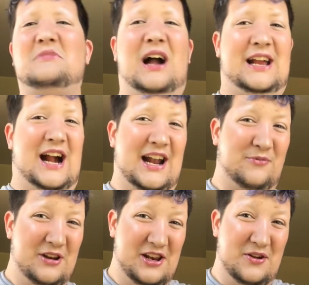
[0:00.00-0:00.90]
I kind of
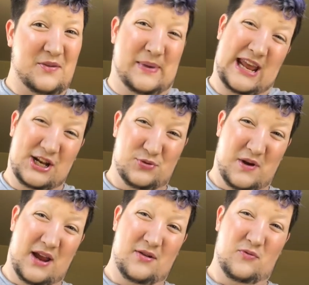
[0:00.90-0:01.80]
want to do the peach
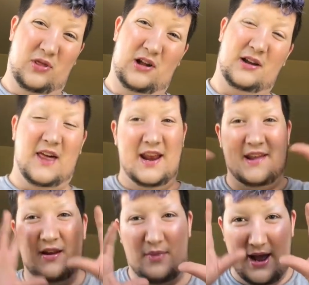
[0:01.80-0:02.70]
ring look that I
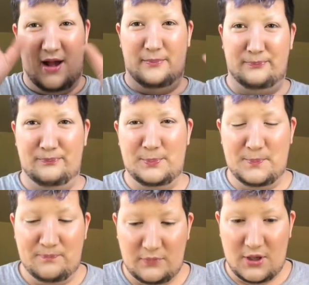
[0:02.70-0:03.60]
did in my
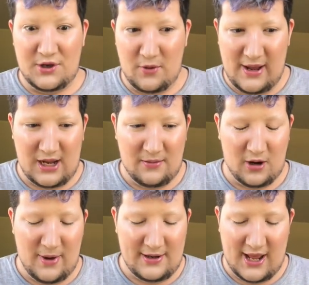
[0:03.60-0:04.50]
no makeup
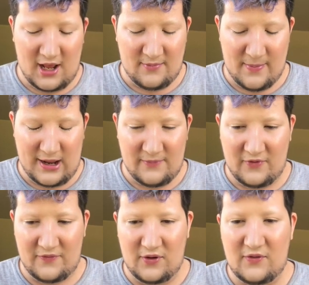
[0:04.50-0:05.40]
or my take out my makeup
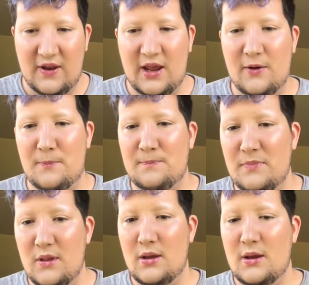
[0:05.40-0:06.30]
for views video.
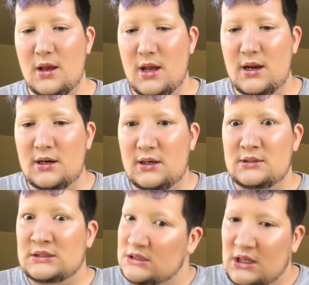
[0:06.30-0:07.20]

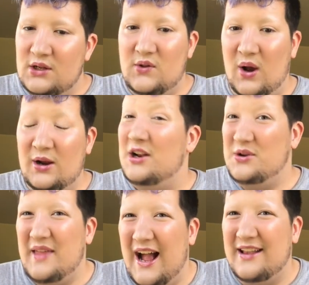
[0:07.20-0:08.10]
So I'm gonna
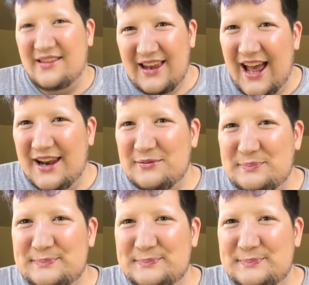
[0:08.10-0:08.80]
do that instead.